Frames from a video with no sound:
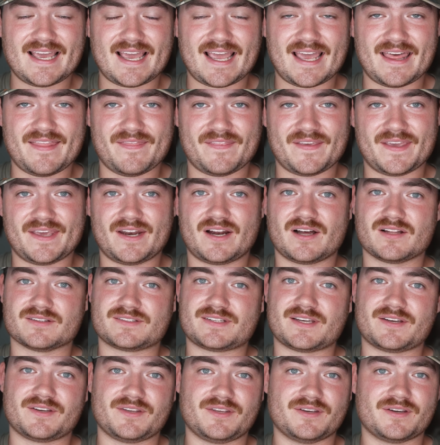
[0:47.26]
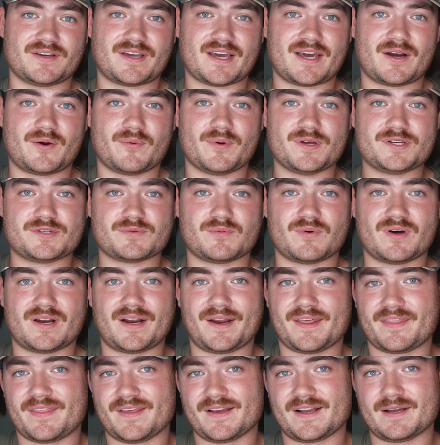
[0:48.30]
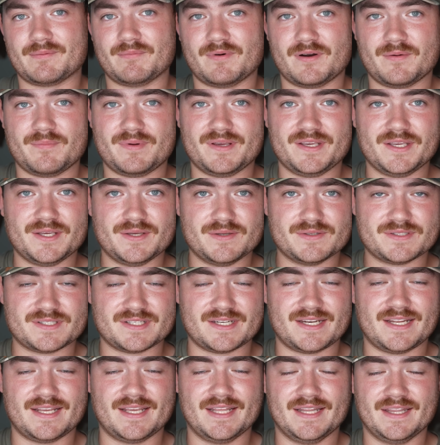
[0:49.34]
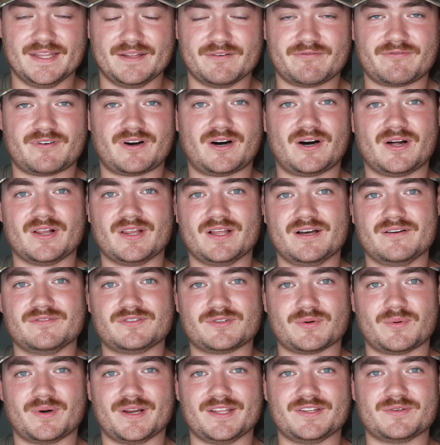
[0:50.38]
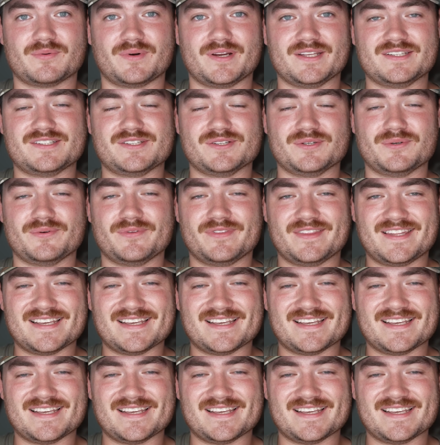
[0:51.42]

and then I'll tell you kind of which one I think I'm going to be using in the fall of 2022